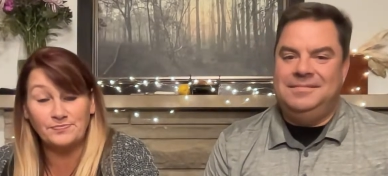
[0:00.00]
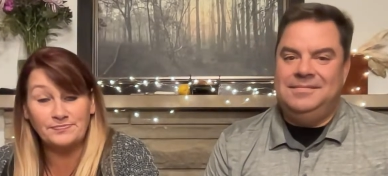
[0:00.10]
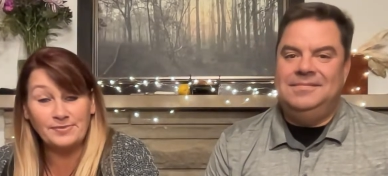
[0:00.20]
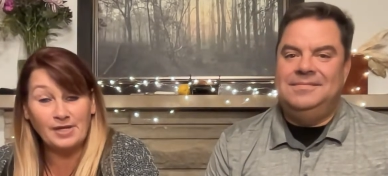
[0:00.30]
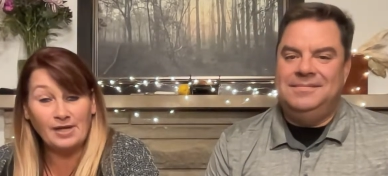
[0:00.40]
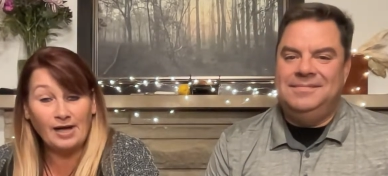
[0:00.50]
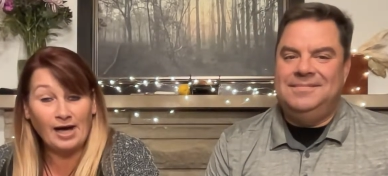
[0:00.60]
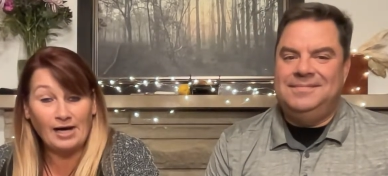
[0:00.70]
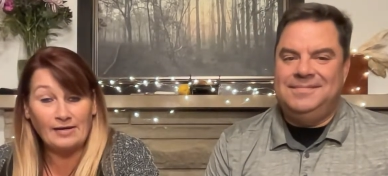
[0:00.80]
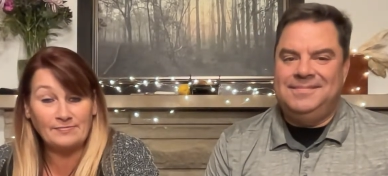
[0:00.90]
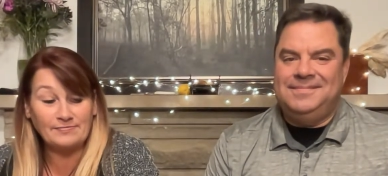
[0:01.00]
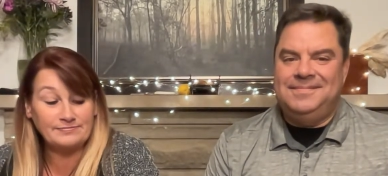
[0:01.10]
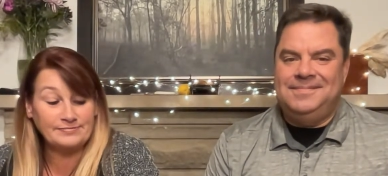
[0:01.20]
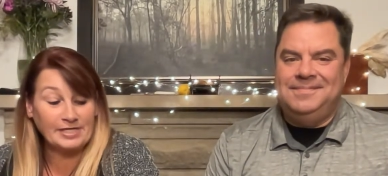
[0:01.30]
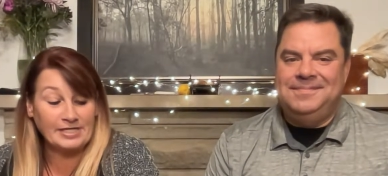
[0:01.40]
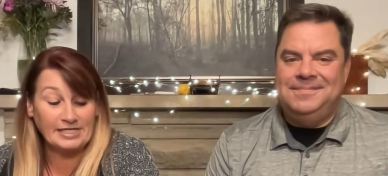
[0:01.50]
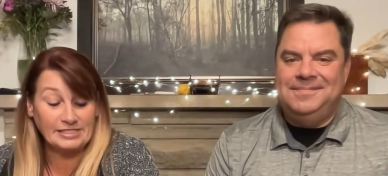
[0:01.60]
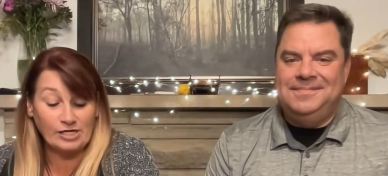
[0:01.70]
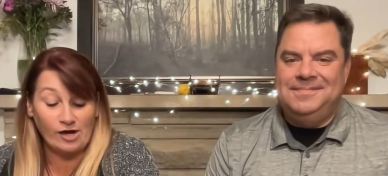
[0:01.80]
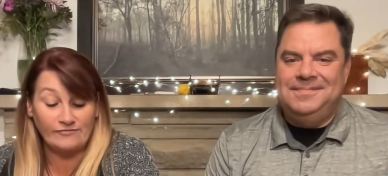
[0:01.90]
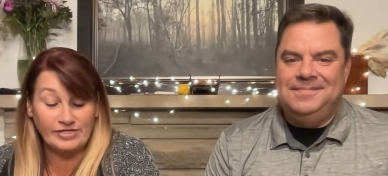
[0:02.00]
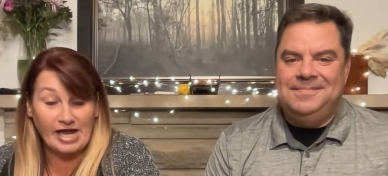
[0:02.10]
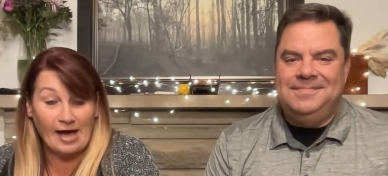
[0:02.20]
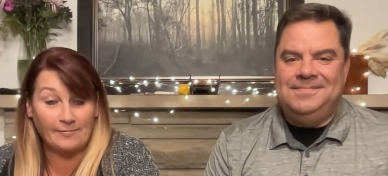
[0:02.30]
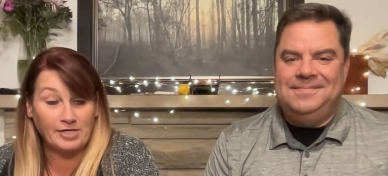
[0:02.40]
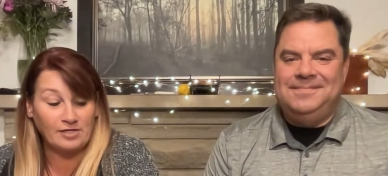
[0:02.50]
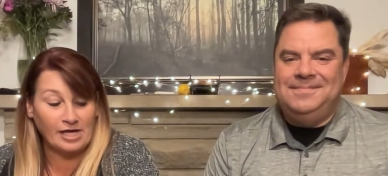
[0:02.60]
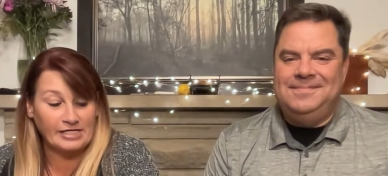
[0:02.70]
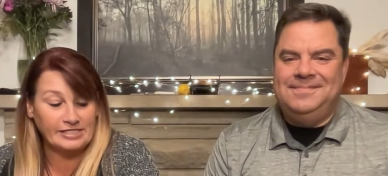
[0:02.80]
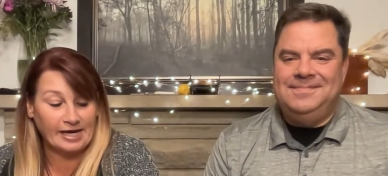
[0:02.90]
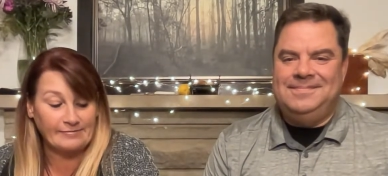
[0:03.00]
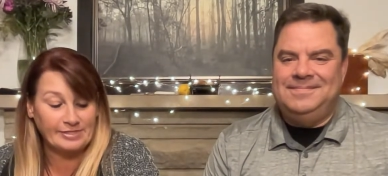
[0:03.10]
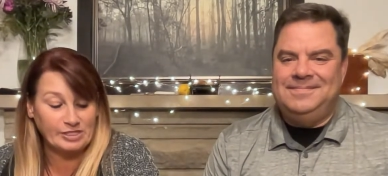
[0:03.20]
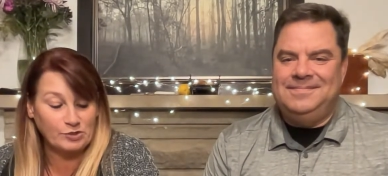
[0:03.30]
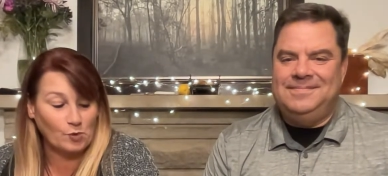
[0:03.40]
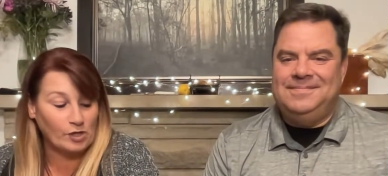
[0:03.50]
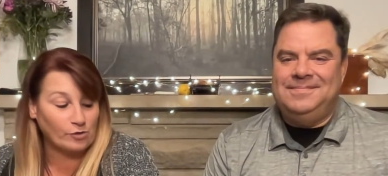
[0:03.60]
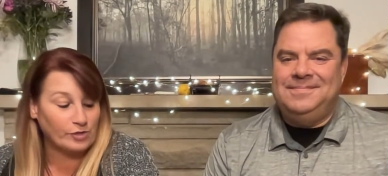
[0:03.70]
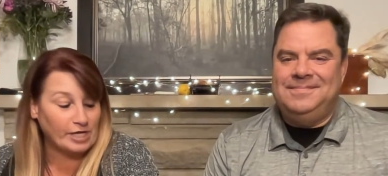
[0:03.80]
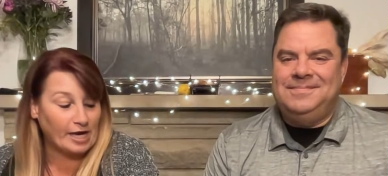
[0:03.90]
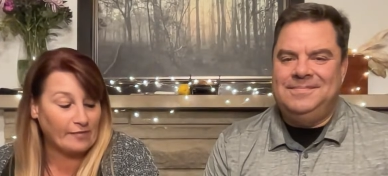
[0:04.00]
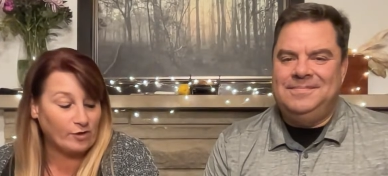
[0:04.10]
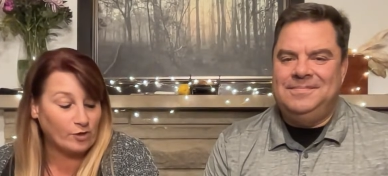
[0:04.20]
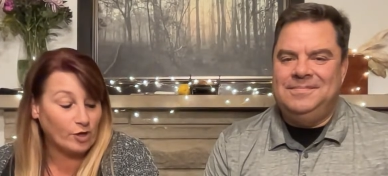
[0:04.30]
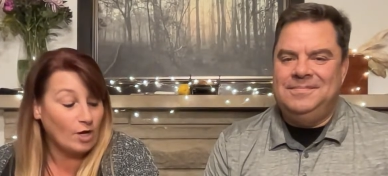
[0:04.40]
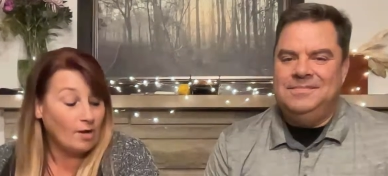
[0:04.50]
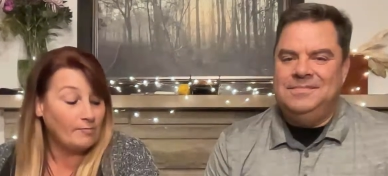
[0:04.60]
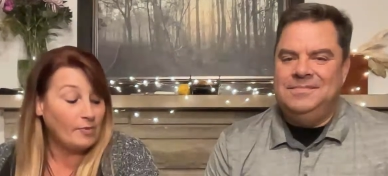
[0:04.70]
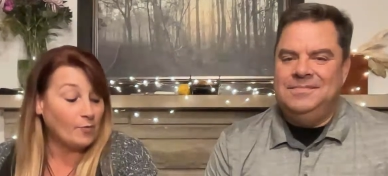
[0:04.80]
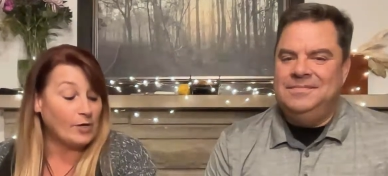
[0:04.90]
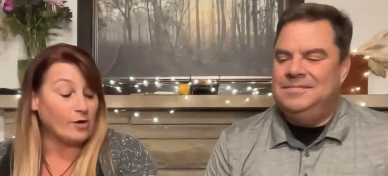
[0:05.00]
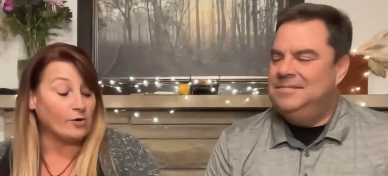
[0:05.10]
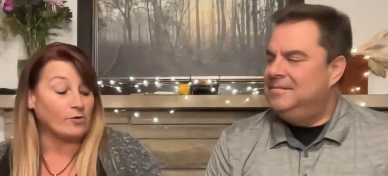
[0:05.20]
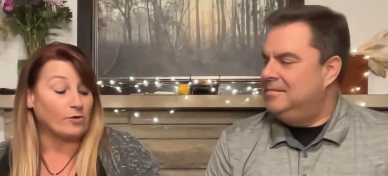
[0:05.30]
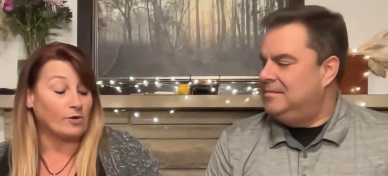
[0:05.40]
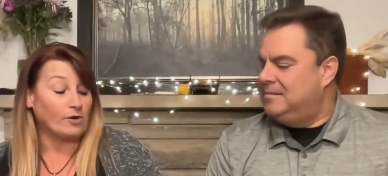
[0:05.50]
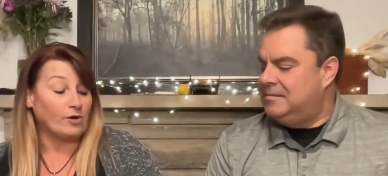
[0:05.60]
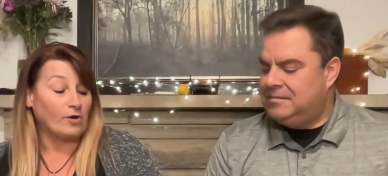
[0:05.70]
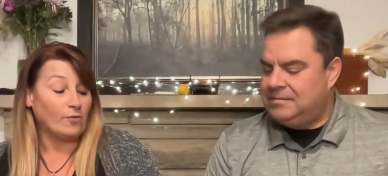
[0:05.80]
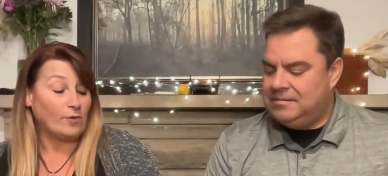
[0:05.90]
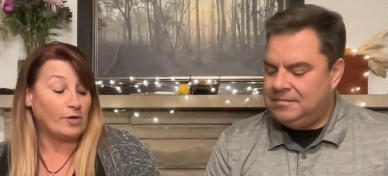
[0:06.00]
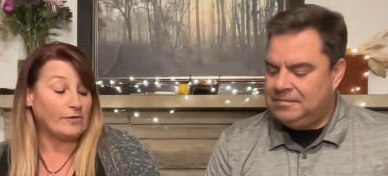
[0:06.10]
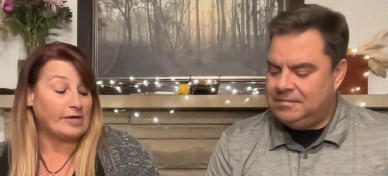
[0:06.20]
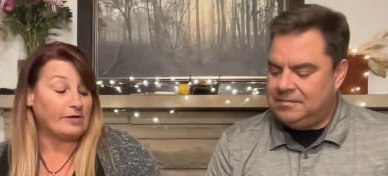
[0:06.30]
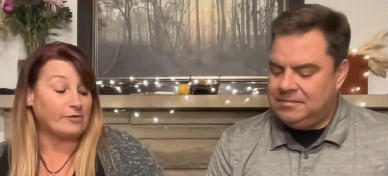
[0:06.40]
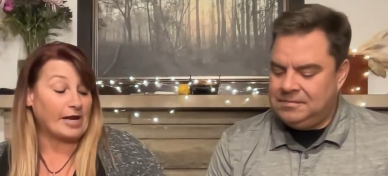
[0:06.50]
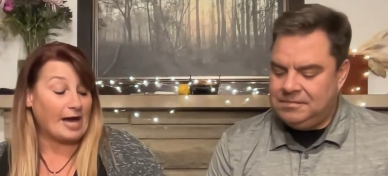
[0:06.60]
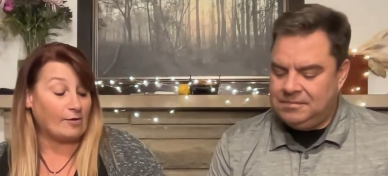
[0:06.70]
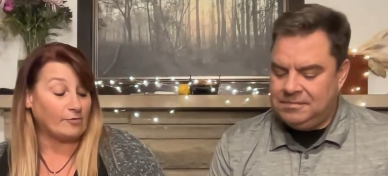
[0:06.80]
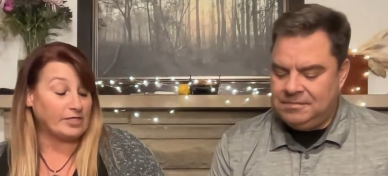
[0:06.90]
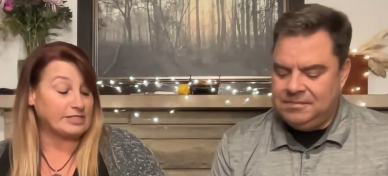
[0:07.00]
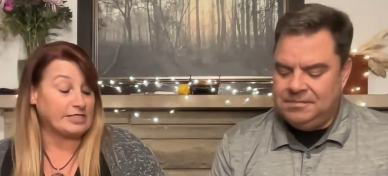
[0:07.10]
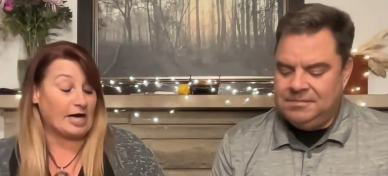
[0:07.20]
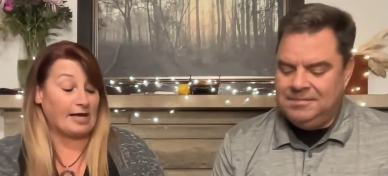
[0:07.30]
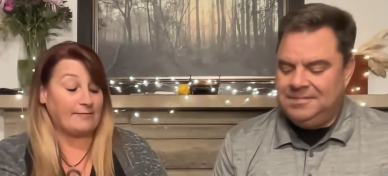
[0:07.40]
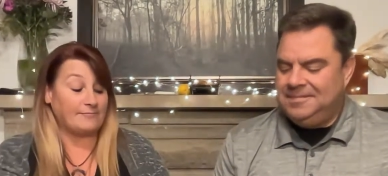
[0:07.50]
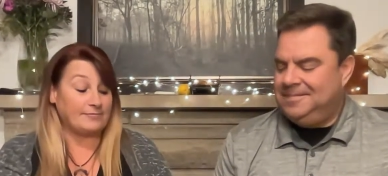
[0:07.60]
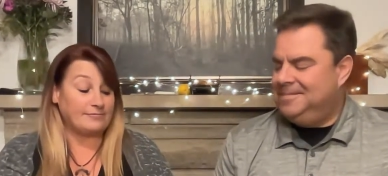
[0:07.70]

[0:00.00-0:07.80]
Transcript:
Speaker 1: Mm-hmm. Um, it doesn't often happen. A lot of times it's one or the other, but we are we are here now this time